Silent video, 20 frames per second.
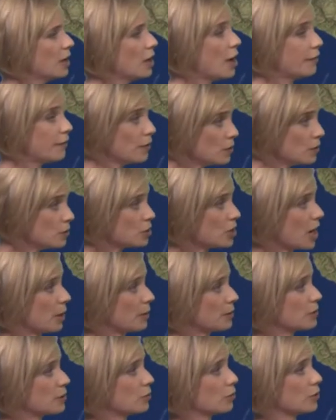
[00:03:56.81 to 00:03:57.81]
A few
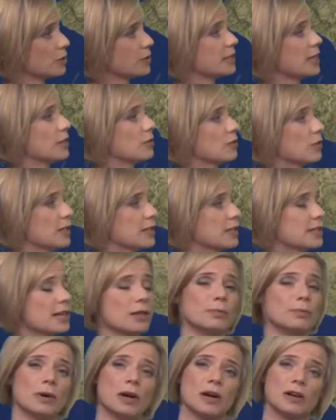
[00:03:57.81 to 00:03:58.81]
showers across central and
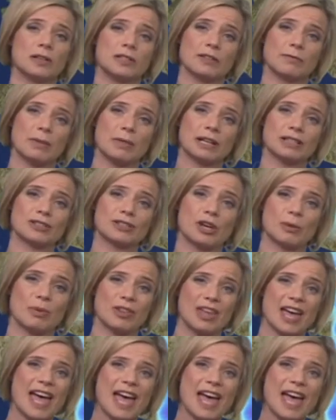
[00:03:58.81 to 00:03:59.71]
southern parts of Mexico, but the